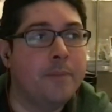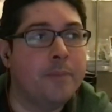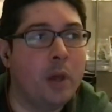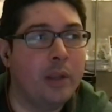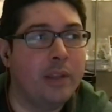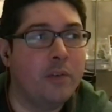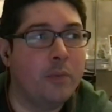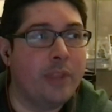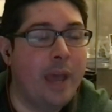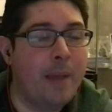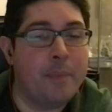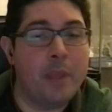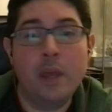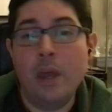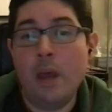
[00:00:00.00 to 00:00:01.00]
I'll leave it with
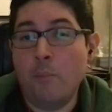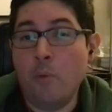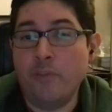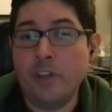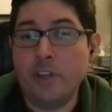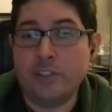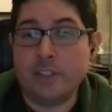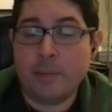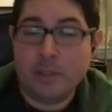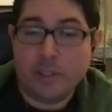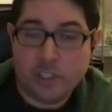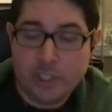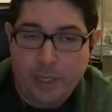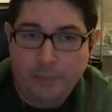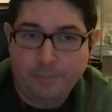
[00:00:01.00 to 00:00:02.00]
that. More videos to come on
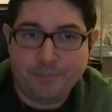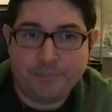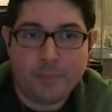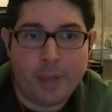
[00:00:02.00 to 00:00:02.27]
the channel.